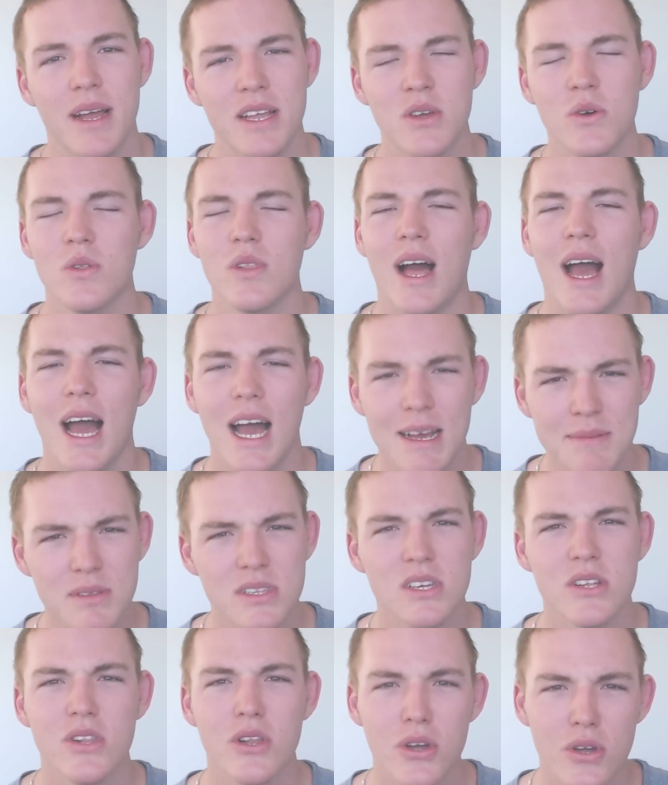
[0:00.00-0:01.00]
and you'll
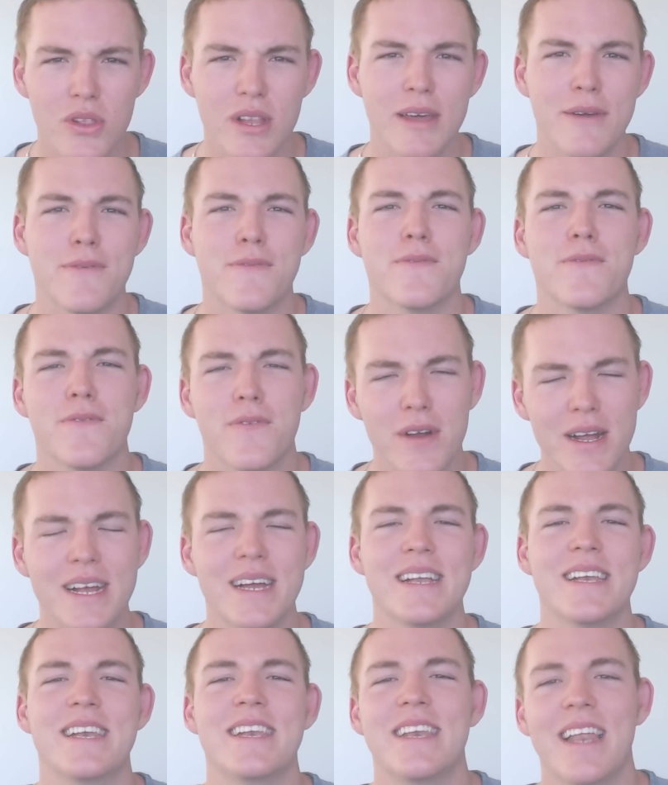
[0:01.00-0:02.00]
absolutely
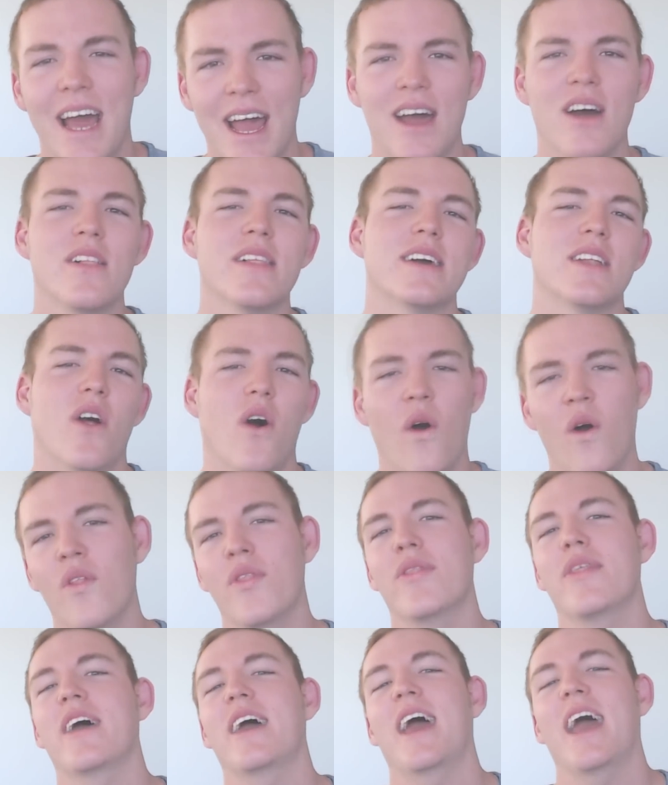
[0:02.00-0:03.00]
freaking nail it
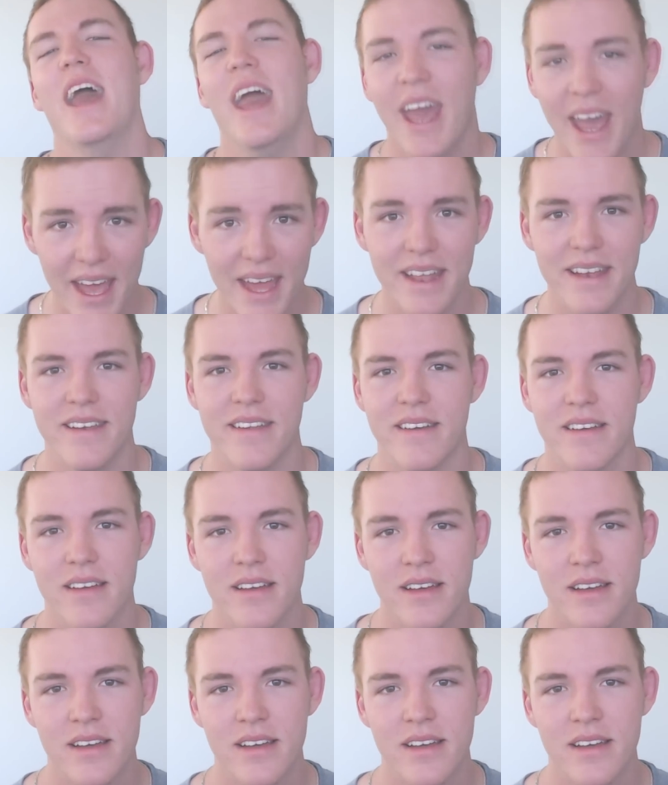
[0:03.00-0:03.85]
on the head.